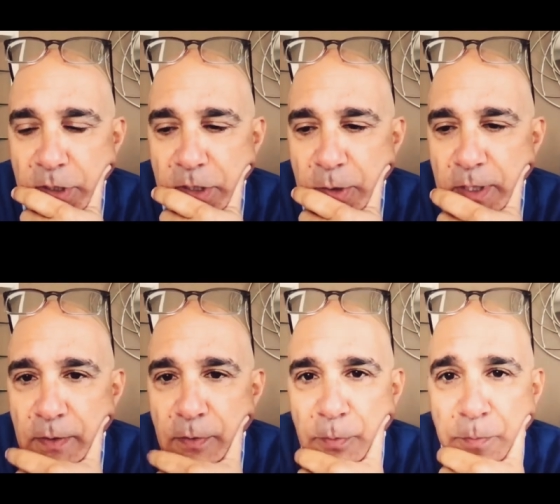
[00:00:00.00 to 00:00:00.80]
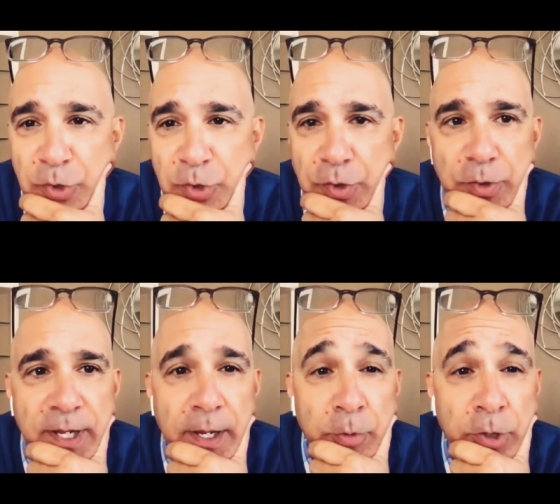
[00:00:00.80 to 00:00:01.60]
you can either turn your
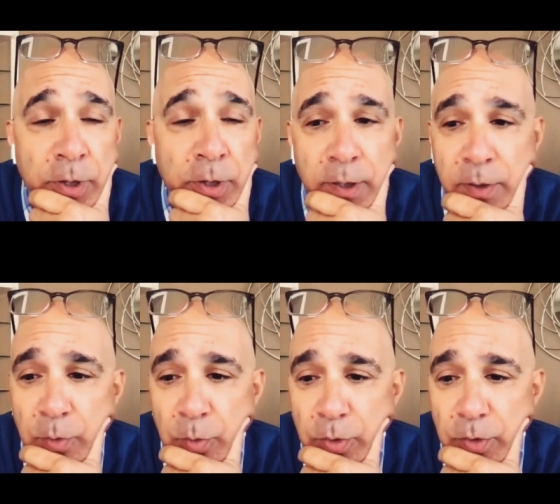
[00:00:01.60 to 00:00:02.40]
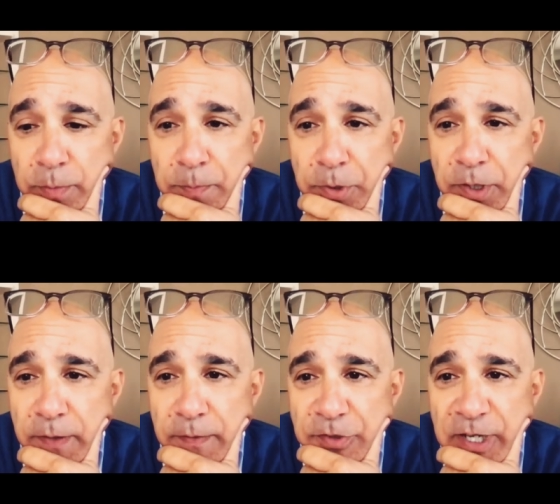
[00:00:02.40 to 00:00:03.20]
camera on or put it
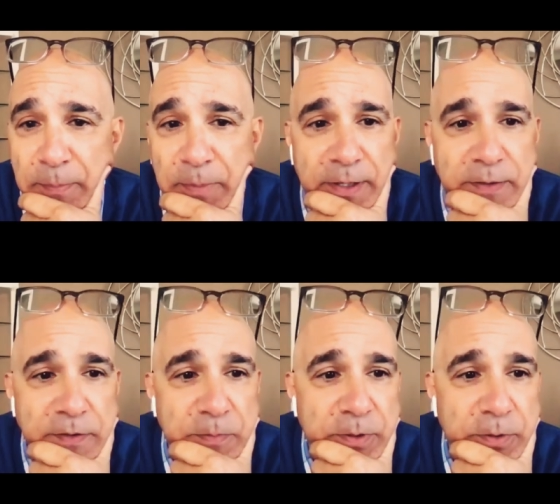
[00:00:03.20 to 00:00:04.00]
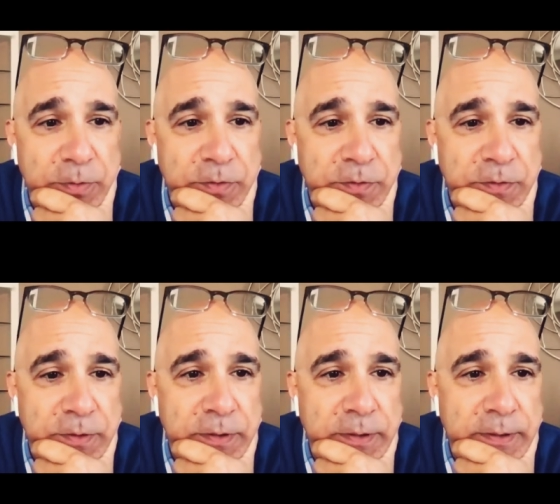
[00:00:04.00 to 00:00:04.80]
in the chat box, I suppose.
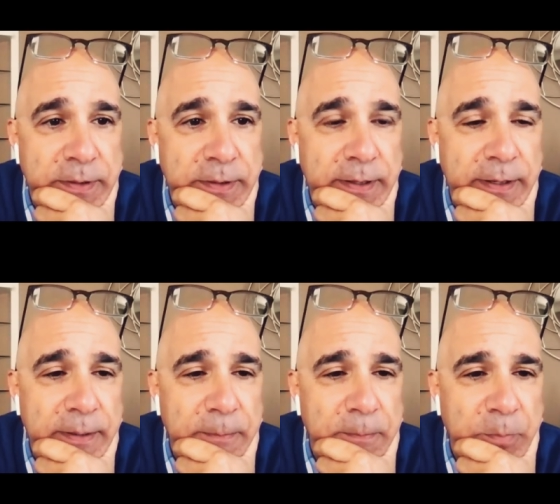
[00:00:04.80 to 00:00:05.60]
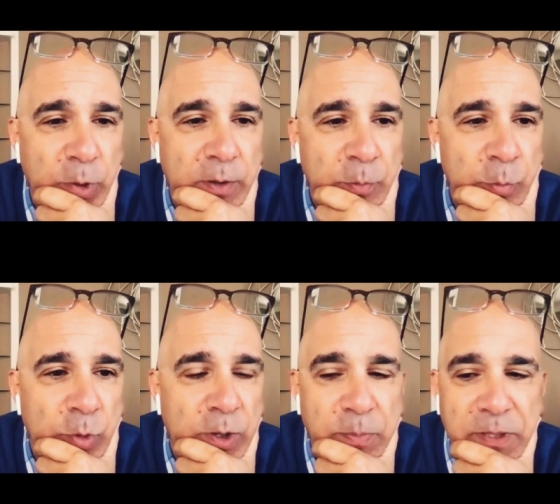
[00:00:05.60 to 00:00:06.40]

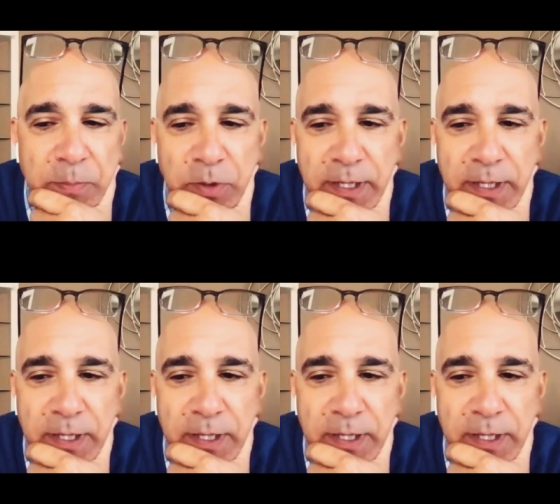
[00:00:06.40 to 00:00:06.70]
While people